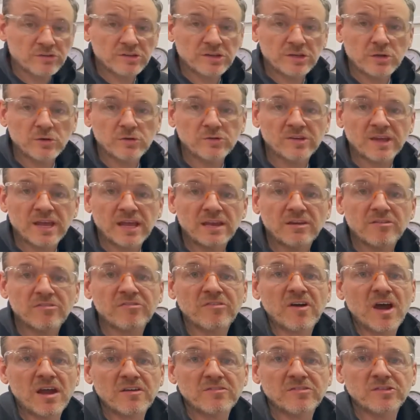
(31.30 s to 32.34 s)
to use it in a
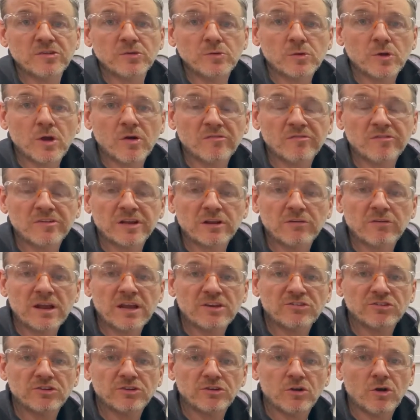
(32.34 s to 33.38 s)
5-2
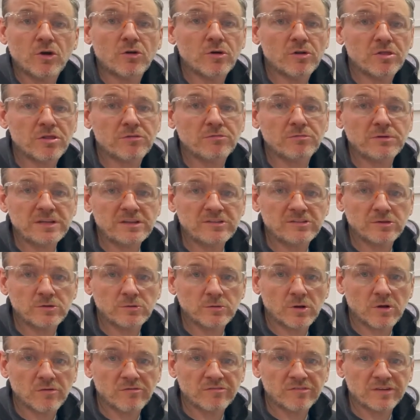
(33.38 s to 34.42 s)
configuration or a
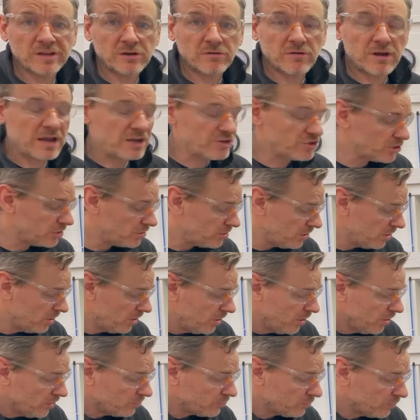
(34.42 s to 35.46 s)
3-2 configuration.
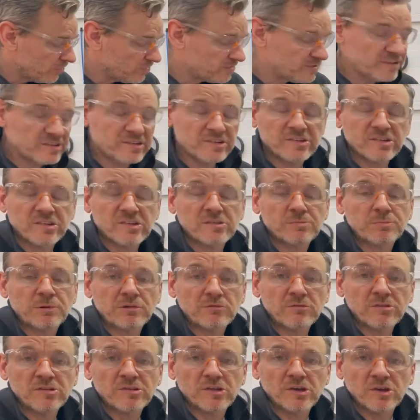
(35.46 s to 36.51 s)
So as this is a
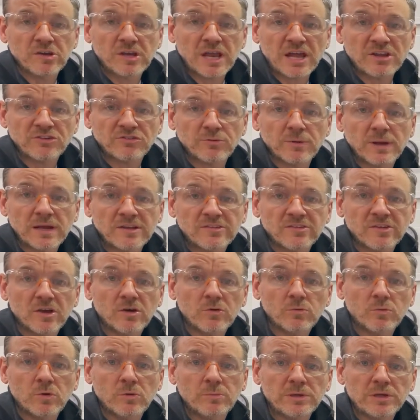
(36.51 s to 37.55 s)
spring return
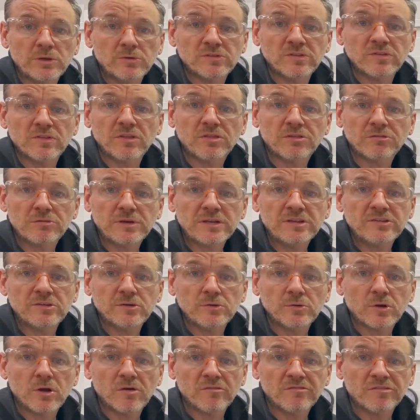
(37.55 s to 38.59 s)
actuator, we'll be using the
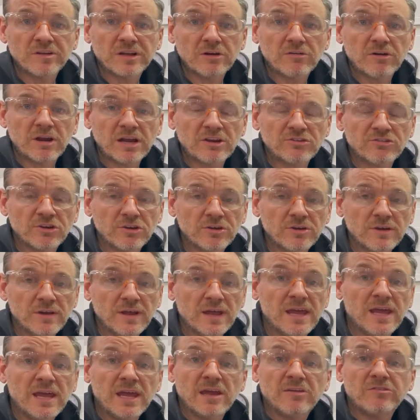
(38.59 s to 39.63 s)
3-2 configuration.
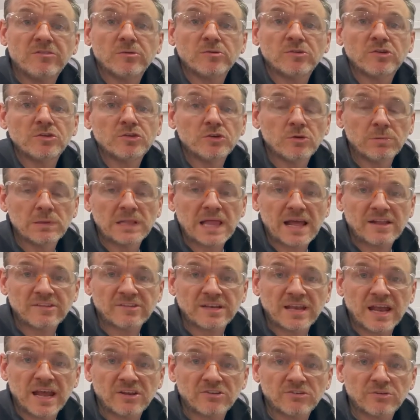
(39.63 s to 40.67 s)
If it was a double
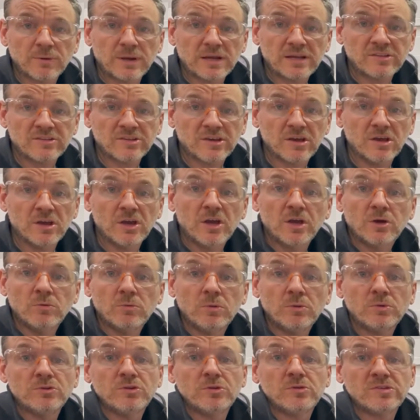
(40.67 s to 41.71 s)
acting actuator,
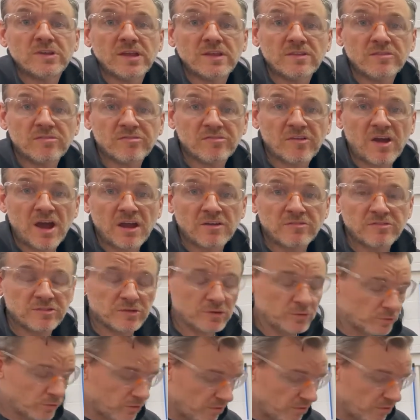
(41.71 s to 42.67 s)
we would use it in the 5-2